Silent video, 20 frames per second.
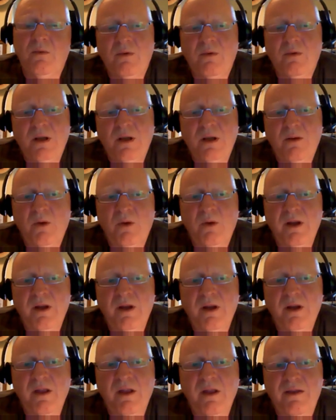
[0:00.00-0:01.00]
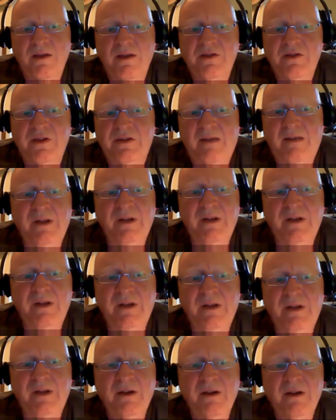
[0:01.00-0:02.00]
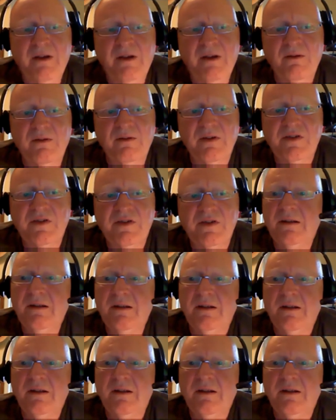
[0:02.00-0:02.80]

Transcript: one of the things that's happened here is that